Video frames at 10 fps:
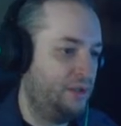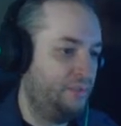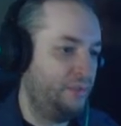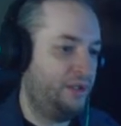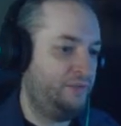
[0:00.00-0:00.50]

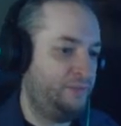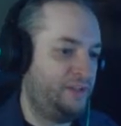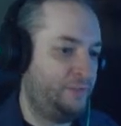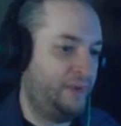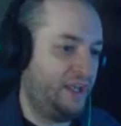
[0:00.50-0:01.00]
But enough
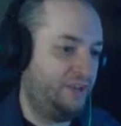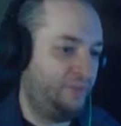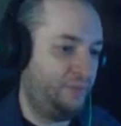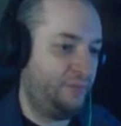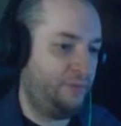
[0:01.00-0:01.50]
about the
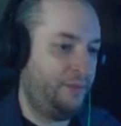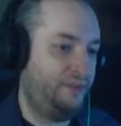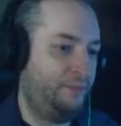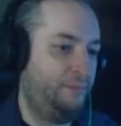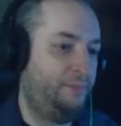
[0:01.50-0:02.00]
past. We had
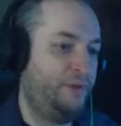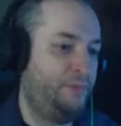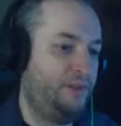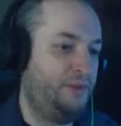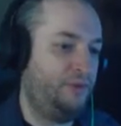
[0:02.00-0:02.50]
best, best
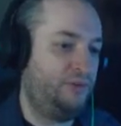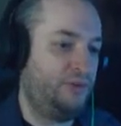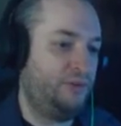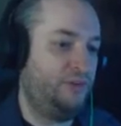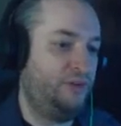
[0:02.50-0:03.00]
be
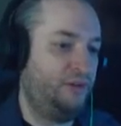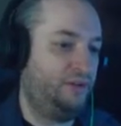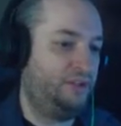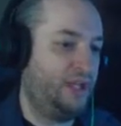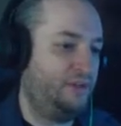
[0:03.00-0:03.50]
using this song to
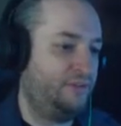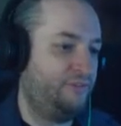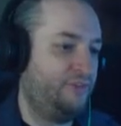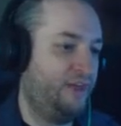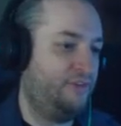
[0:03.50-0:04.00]
guide us to find